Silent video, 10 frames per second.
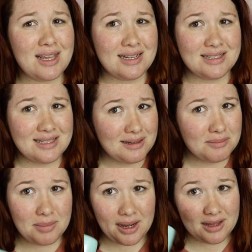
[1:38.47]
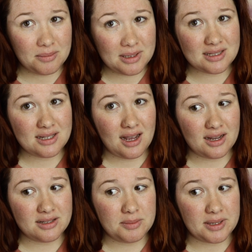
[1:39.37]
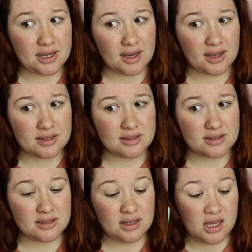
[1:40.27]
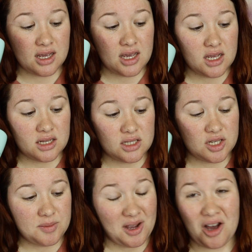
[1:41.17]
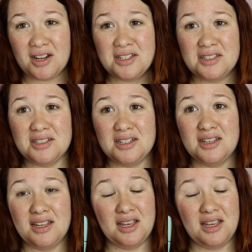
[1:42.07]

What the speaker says: I didn't buy the big size because, to be honest,